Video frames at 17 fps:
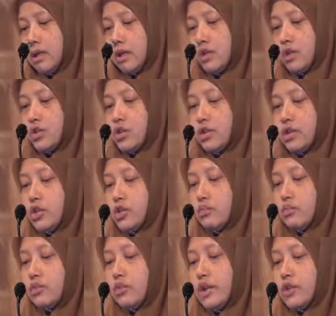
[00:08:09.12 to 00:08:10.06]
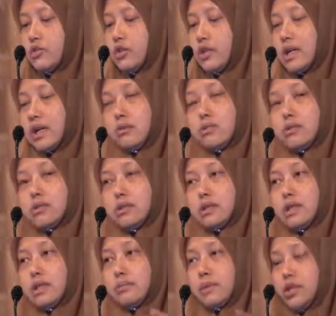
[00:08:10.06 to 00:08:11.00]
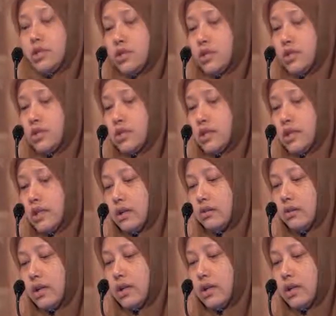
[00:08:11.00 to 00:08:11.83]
The Sharia Supervisory Council that I mentioned just now,